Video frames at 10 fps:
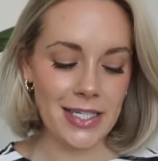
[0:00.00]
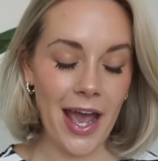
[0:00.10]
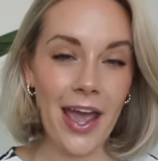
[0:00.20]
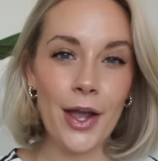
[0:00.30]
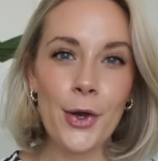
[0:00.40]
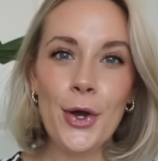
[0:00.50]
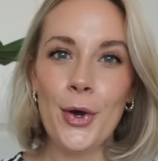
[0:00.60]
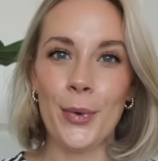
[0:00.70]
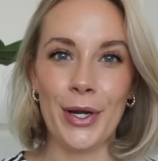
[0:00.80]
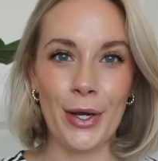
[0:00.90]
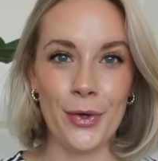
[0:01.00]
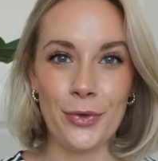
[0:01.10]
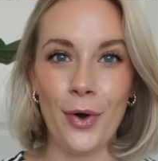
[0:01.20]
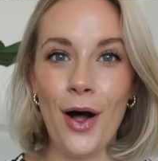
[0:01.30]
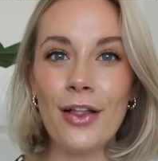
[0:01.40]
Today we're gonna go
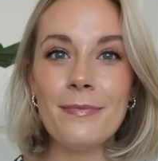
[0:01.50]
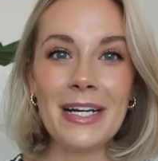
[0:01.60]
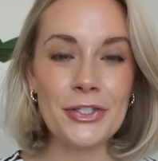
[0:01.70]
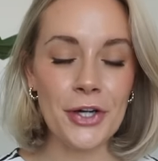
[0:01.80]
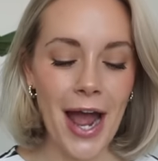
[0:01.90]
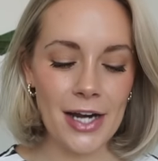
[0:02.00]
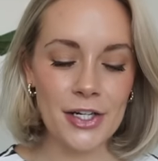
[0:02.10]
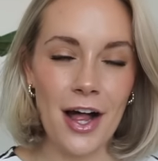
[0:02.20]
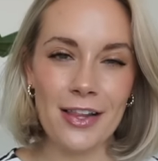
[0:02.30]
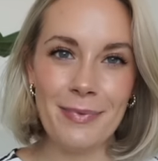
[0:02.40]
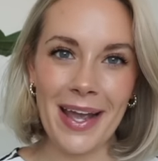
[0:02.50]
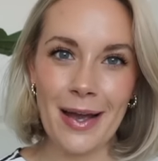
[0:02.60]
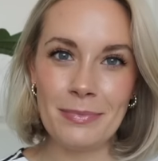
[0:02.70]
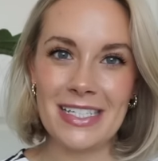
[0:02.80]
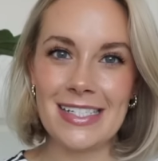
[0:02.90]
through all of my trash, all of my
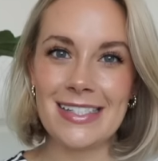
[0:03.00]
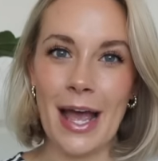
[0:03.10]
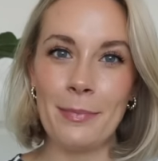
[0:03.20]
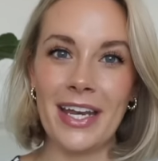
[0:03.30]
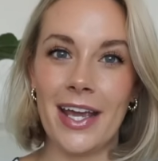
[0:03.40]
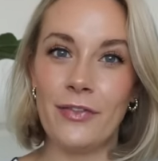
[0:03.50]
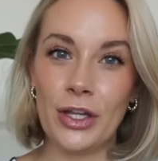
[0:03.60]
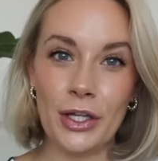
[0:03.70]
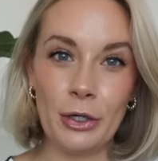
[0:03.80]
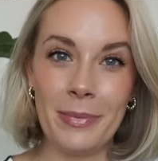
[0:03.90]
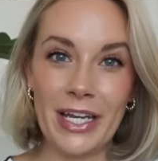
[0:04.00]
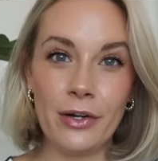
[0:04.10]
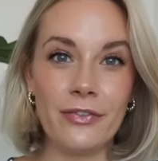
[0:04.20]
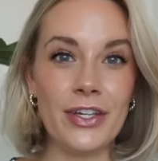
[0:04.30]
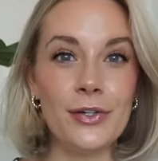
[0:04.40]
empties. I'm gonna give you little mini
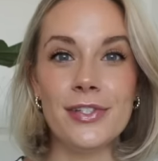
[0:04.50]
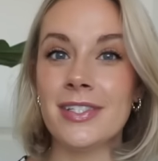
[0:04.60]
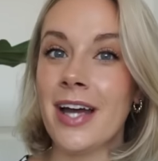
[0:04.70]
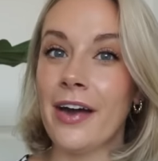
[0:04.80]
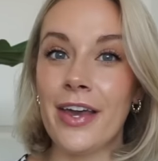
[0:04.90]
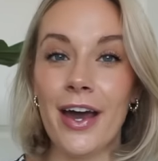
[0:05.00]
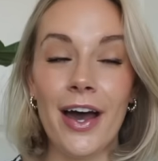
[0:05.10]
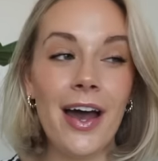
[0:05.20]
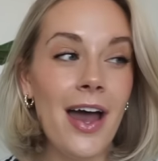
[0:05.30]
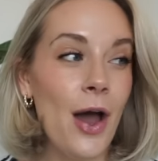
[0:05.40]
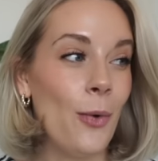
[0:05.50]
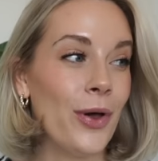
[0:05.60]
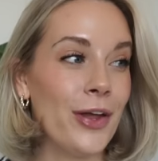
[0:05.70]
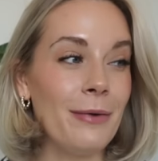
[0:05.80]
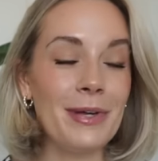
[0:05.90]
reviews, tell you
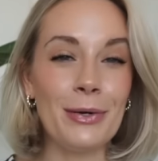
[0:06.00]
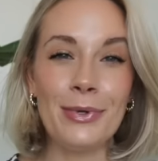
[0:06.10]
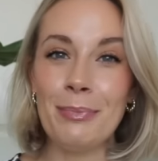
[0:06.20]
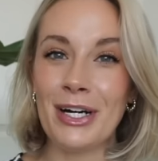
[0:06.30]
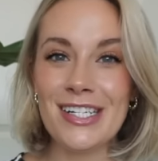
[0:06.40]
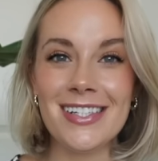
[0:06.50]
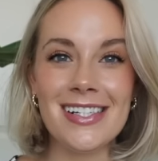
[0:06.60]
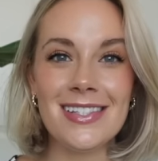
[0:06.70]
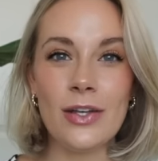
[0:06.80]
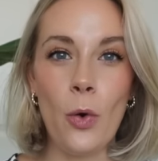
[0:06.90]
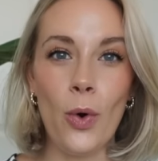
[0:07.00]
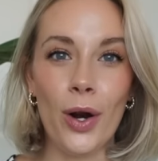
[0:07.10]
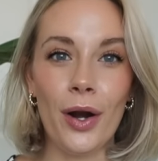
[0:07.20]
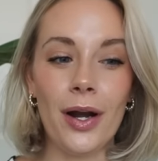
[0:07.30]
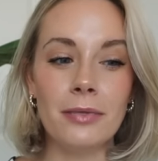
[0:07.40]
whether I'm gonna repurchase
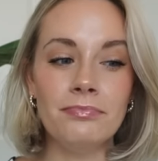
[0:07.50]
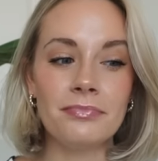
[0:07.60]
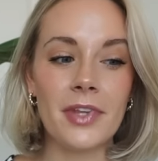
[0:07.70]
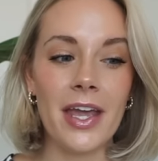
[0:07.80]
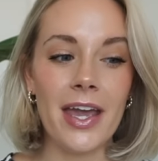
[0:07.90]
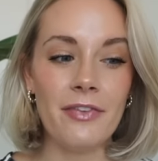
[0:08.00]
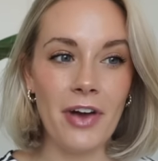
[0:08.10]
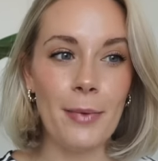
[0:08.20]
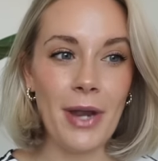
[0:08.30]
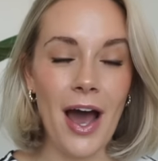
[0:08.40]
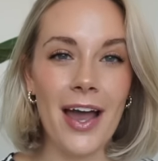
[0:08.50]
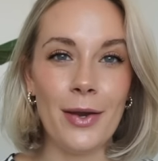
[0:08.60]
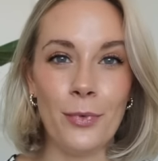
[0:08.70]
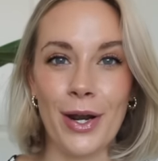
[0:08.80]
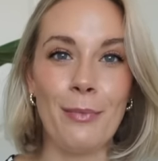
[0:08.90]
or if I'm not
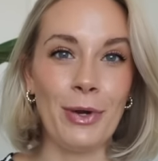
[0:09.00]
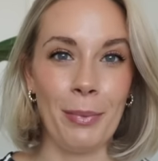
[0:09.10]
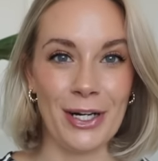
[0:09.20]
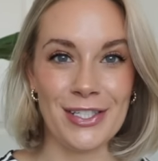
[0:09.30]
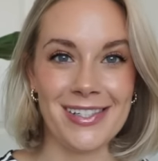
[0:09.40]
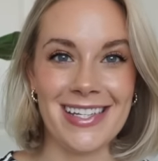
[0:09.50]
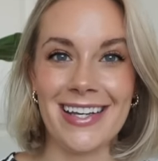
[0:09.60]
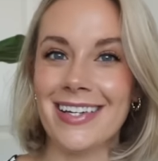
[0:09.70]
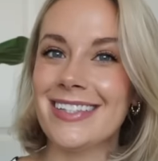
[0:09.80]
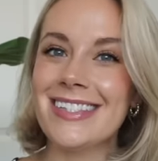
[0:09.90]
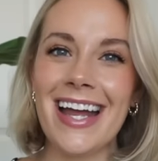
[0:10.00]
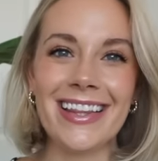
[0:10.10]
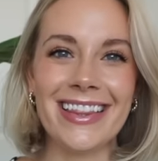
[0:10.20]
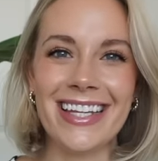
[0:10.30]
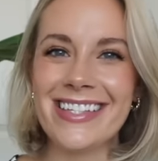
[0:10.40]
and what I'm repurchasing instead.
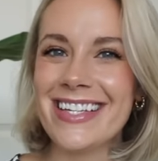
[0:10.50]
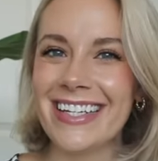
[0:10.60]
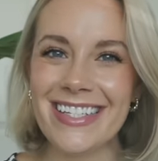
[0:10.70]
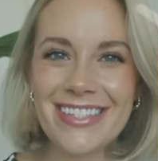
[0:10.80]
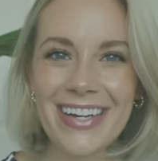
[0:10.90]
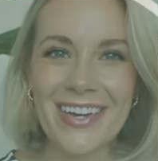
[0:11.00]
Let's get into it.